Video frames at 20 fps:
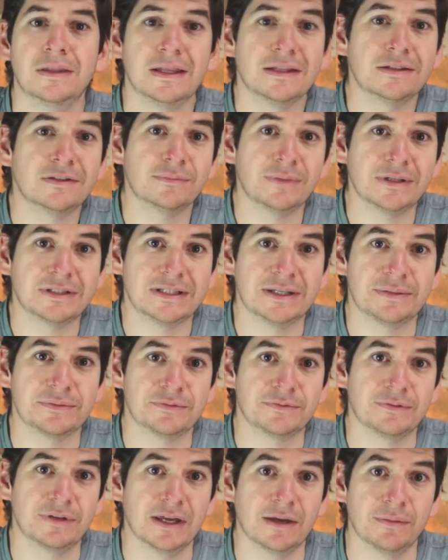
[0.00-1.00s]
That's all my
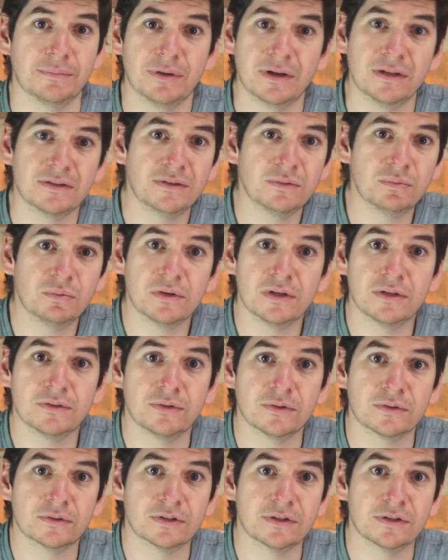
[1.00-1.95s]
tips for now, but I did want to talk